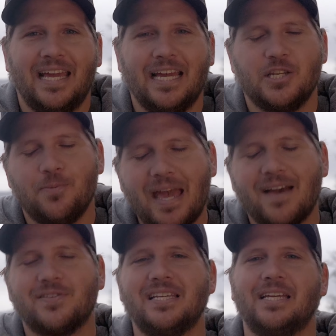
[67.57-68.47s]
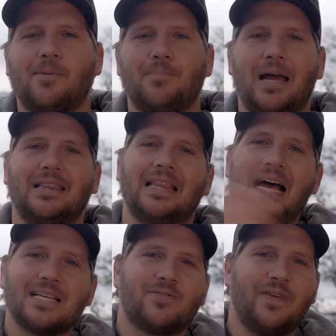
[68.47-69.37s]
And you may have seen my
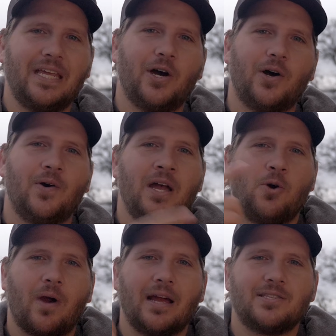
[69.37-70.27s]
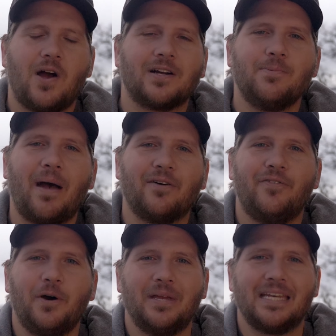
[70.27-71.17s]
last video where I talked about
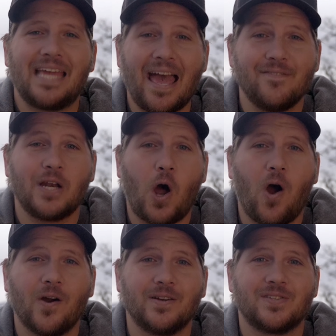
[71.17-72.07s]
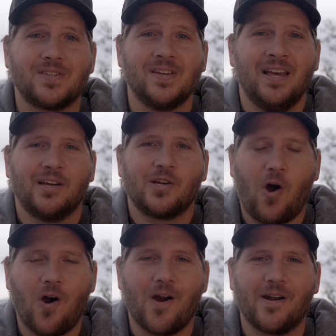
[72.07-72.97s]
filming Kevin Hart's
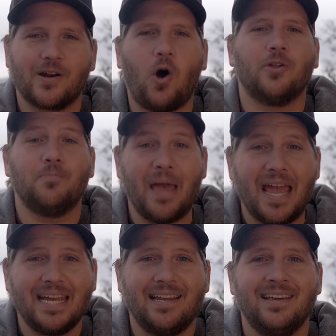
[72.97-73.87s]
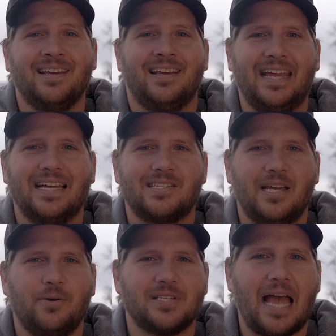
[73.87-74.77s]
car called Bane, and
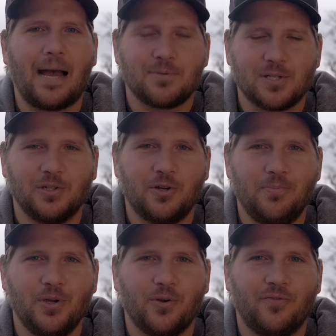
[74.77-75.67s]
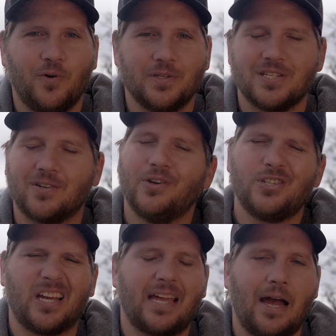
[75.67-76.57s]
it was absolutely beautiful. And so go
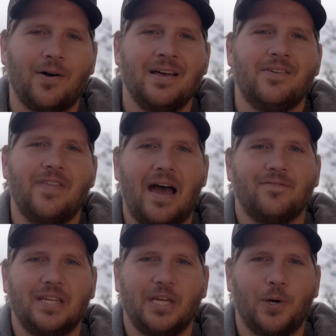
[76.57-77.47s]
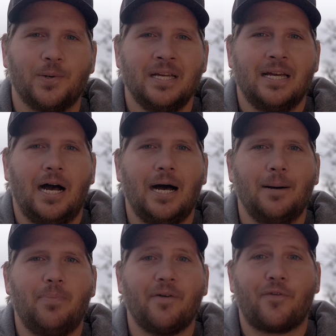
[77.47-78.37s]
check out that video.
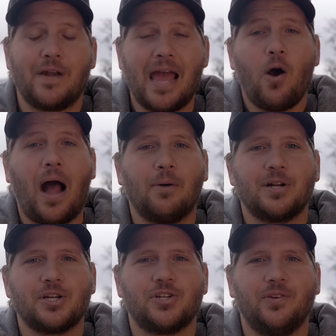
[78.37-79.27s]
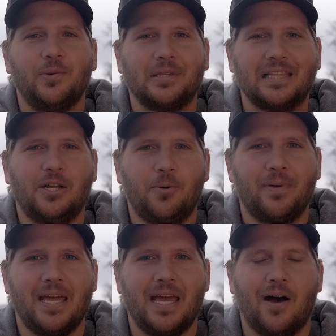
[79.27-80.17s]
But for now, I want to show you a little
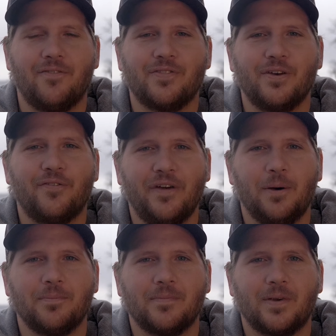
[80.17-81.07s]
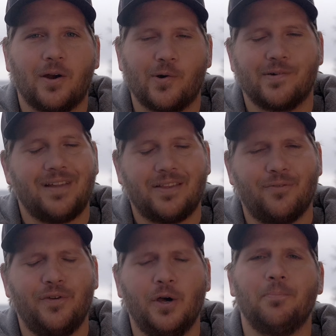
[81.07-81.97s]
bit of the film, or not the
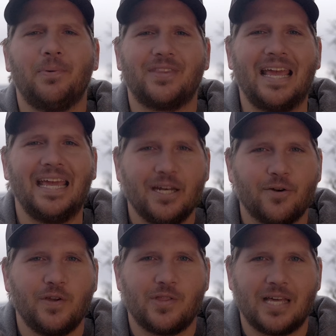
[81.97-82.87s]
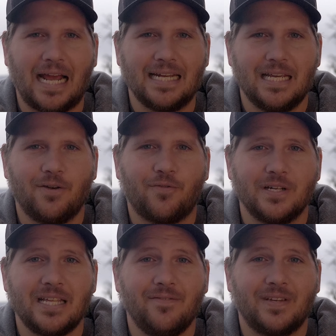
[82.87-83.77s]
film, but the interview that I did for
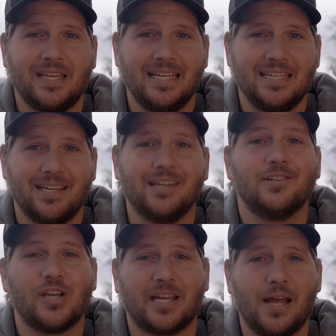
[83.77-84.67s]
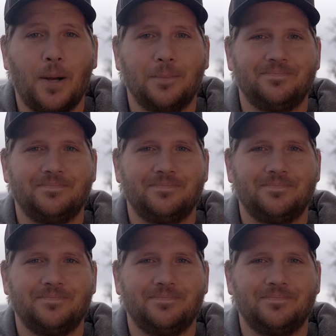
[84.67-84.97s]
Dave Kingdig. Check it out.